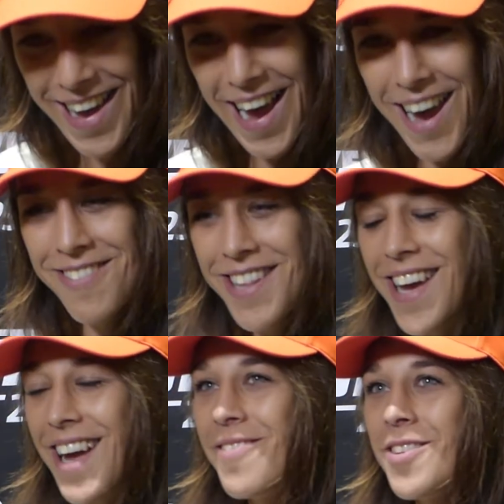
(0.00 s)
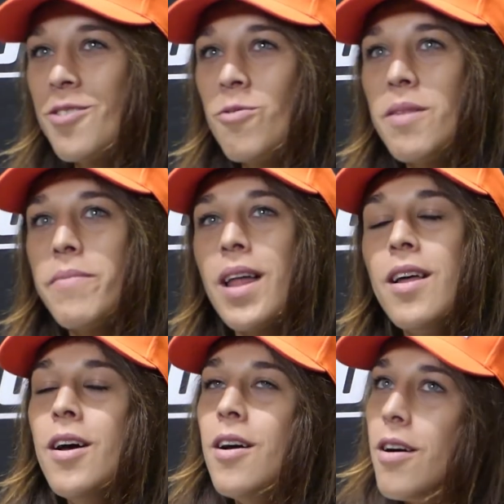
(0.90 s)
I want Kelvin to win, but
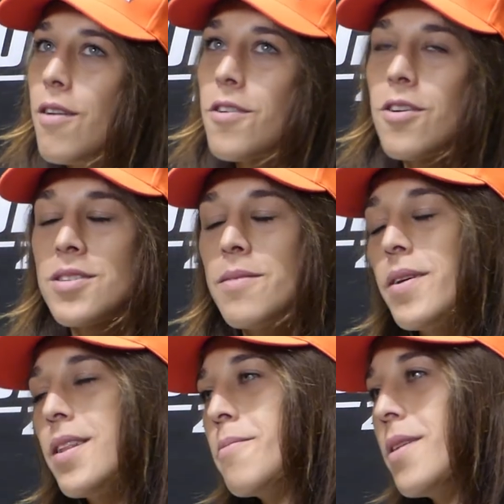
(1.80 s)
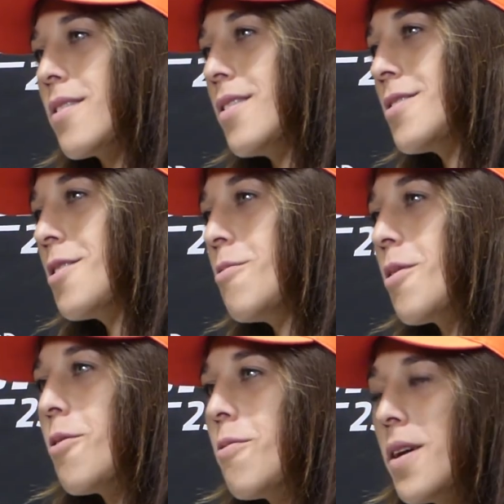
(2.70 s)
of course the better man is
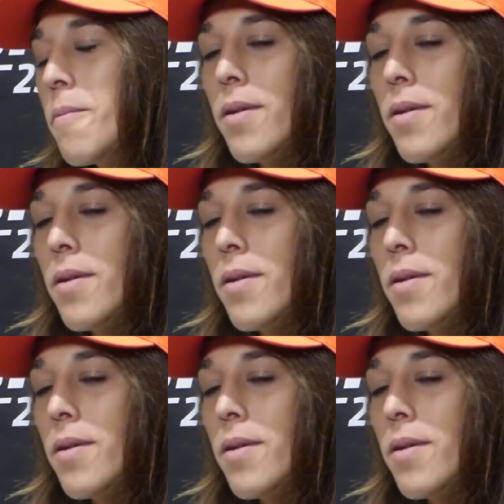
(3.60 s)
going to win.